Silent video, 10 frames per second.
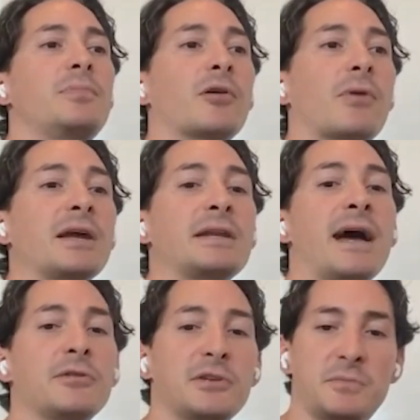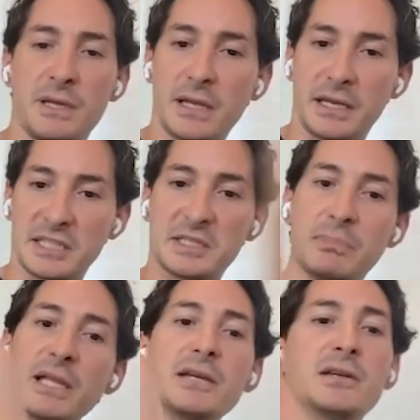But right now there's been like a
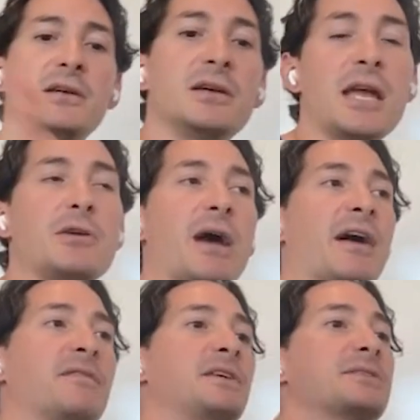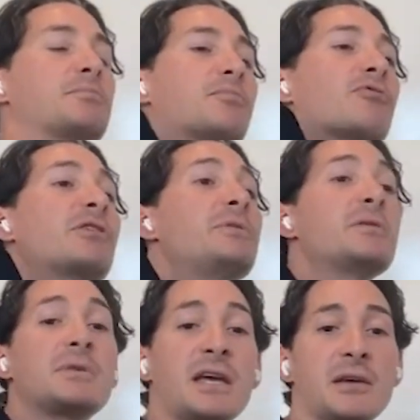split, and you have these
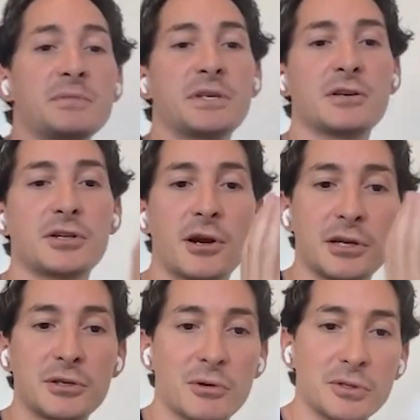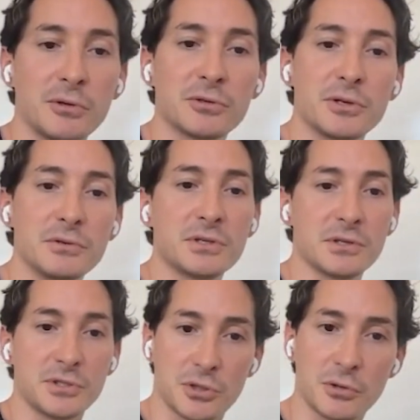premium games that are targeted towards older
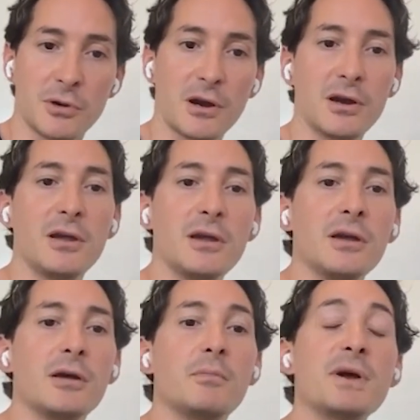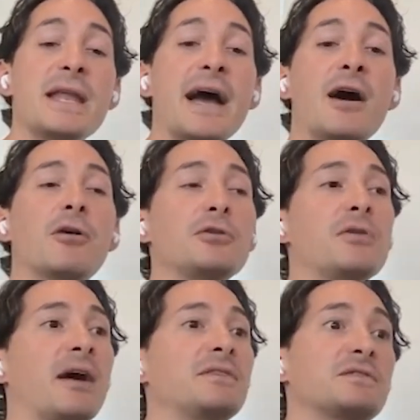users, sure. But now
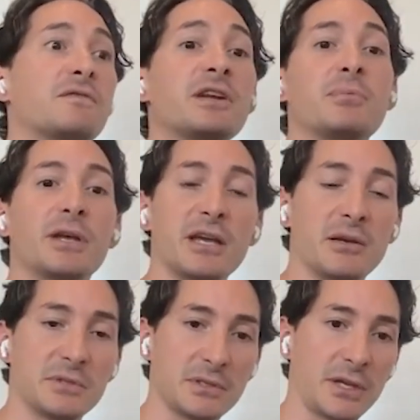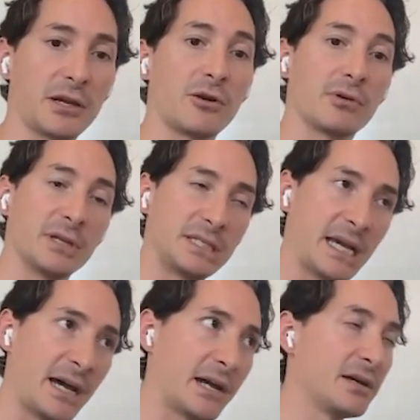you have these free to play games like Gorilla
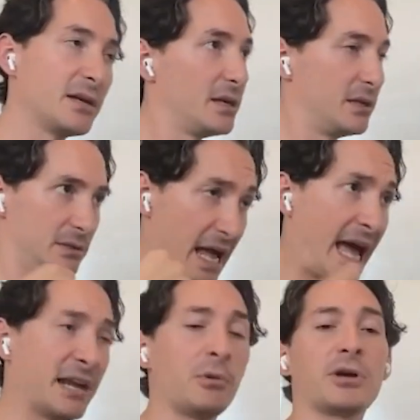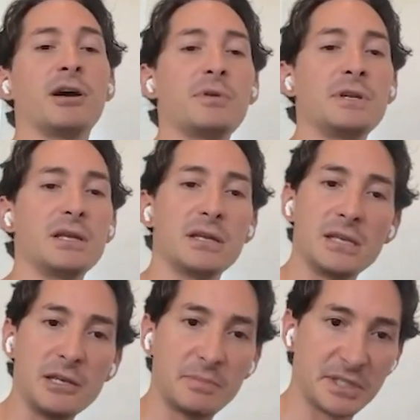Tag, Animal Company,
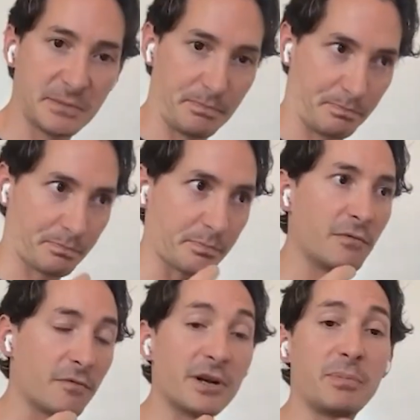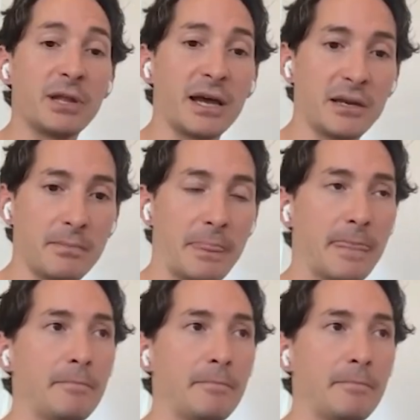Yeeps, free to play.